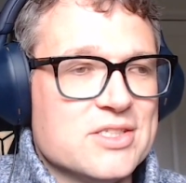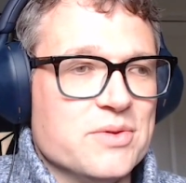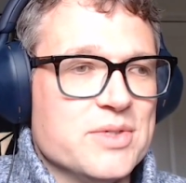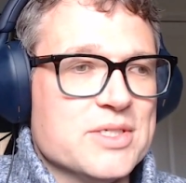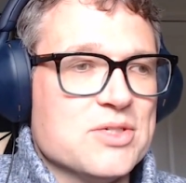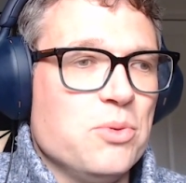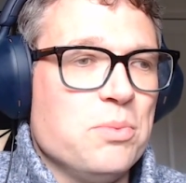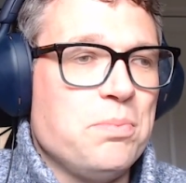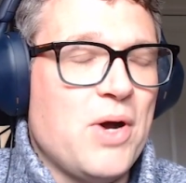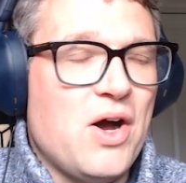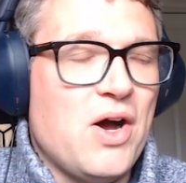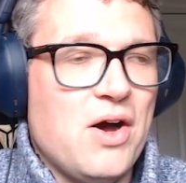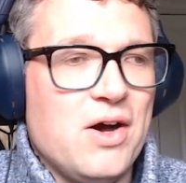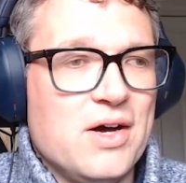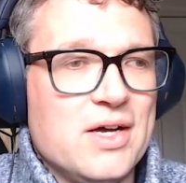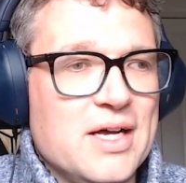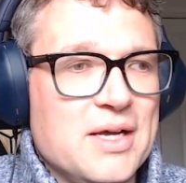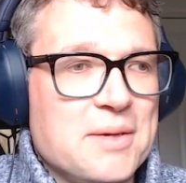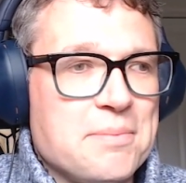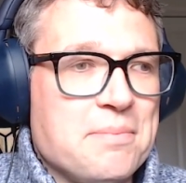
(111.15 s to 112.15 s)
so it's all
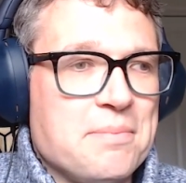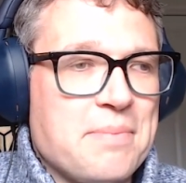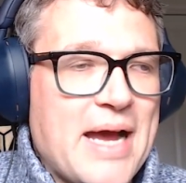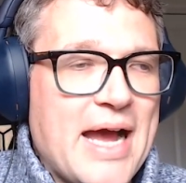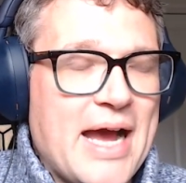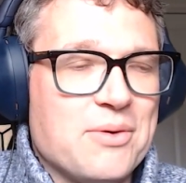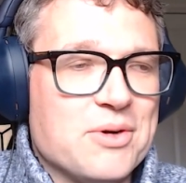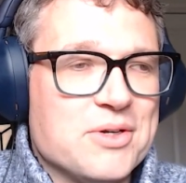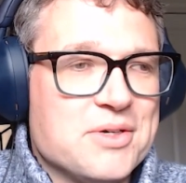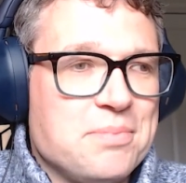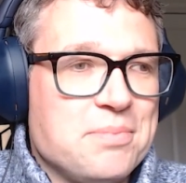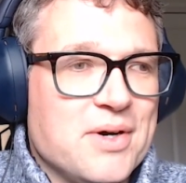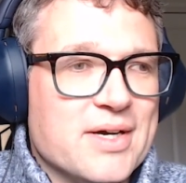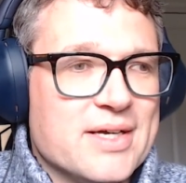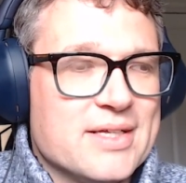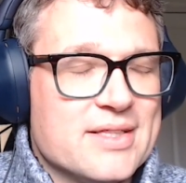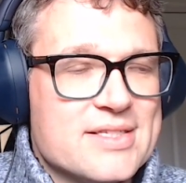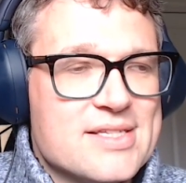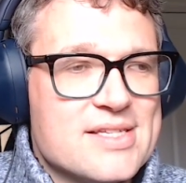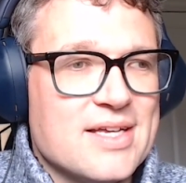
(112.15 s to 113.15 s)
powered
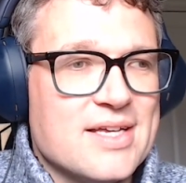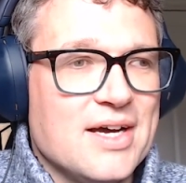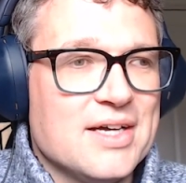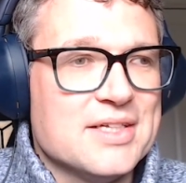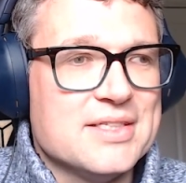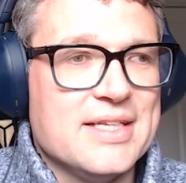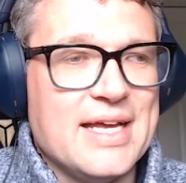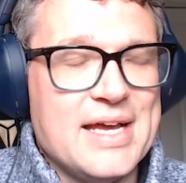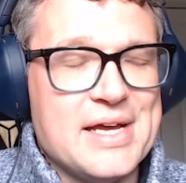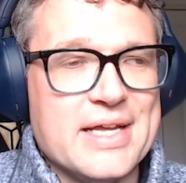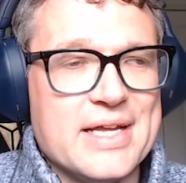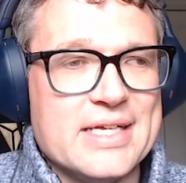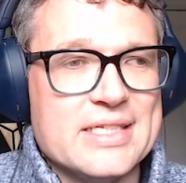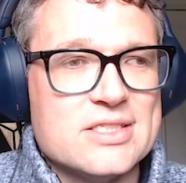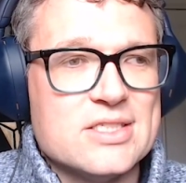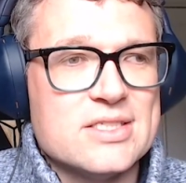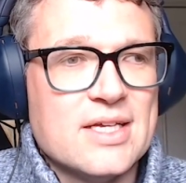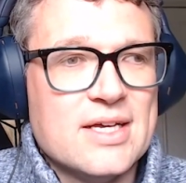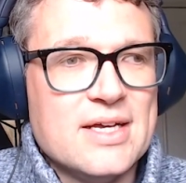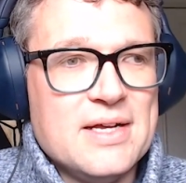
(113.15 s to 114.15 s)
by the sun, and it's